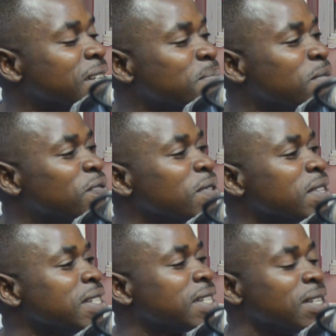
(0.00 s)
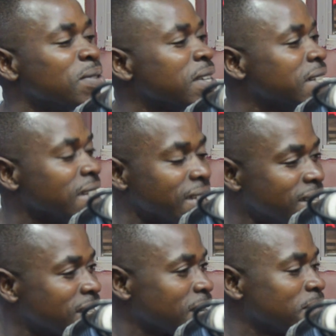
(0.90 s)
Before they tell you that they need
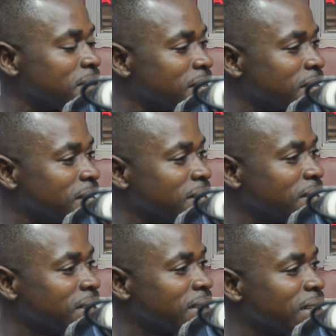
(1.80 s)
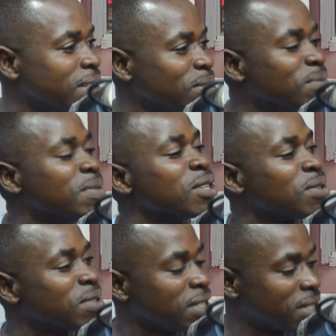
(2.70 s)
something, you
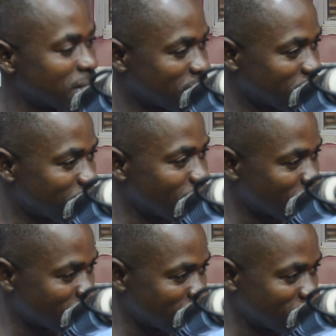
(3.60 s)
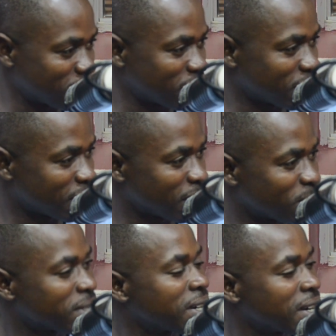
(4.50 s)
mention it by yourself.
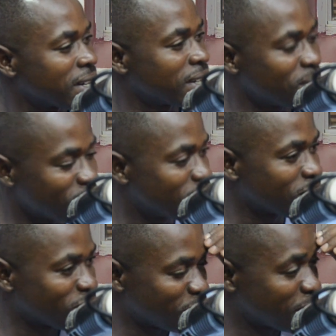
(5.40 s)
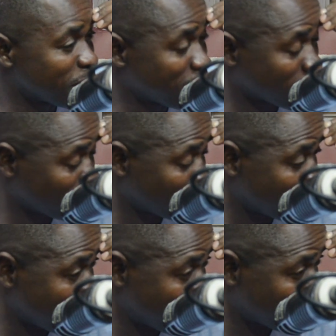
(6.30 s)
What can I do for my person to
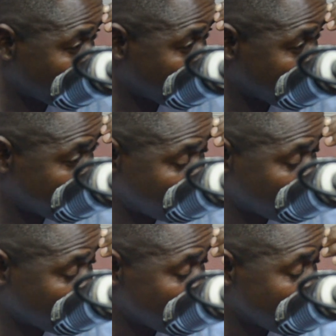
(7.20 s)
be out of the cells?